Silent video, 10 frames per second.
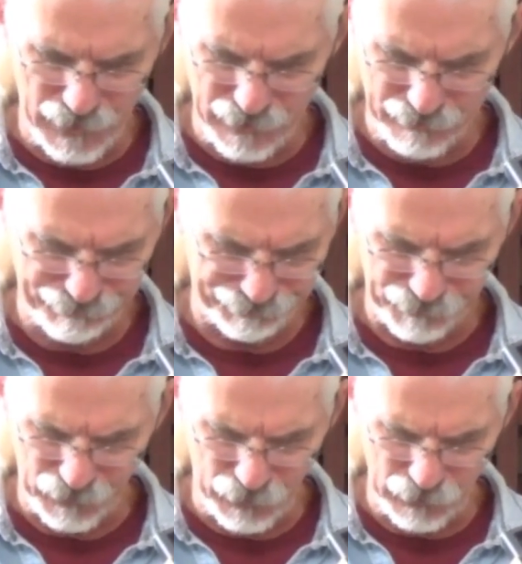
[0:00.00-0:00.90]
Uh,
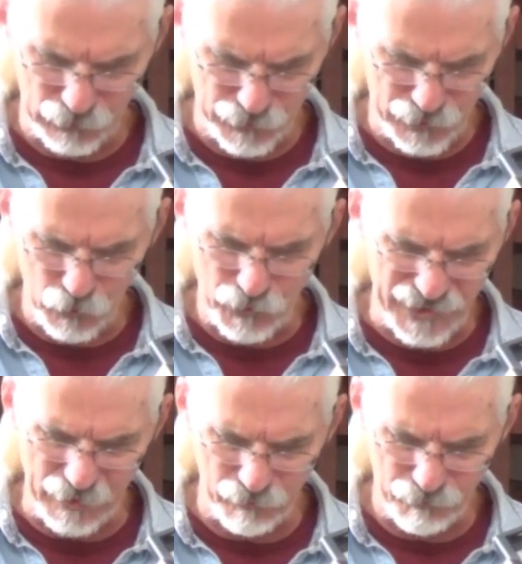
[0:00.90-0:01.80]
Lord said, "Who
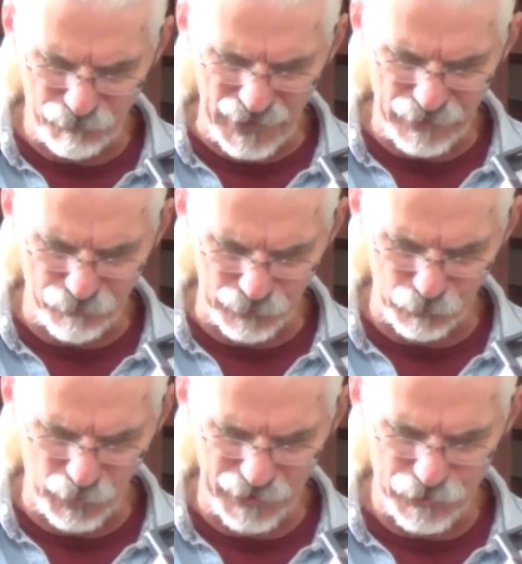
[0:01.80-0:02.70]
is that faithful
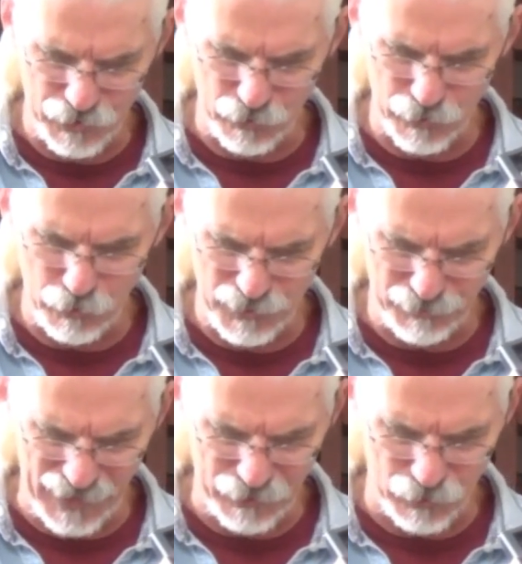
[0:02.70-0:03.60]
and wise steward whom
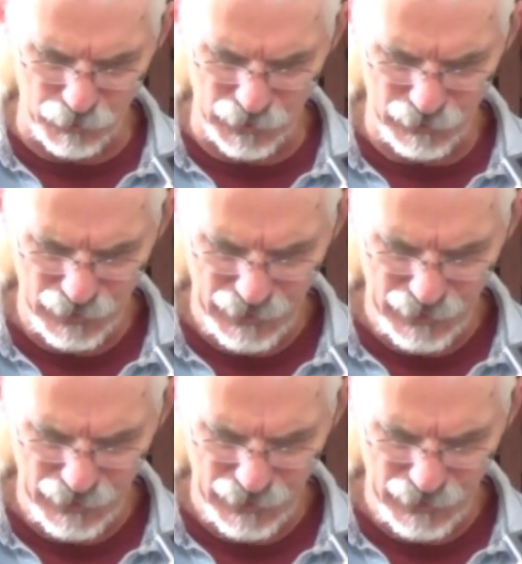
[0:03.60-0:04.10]
his master will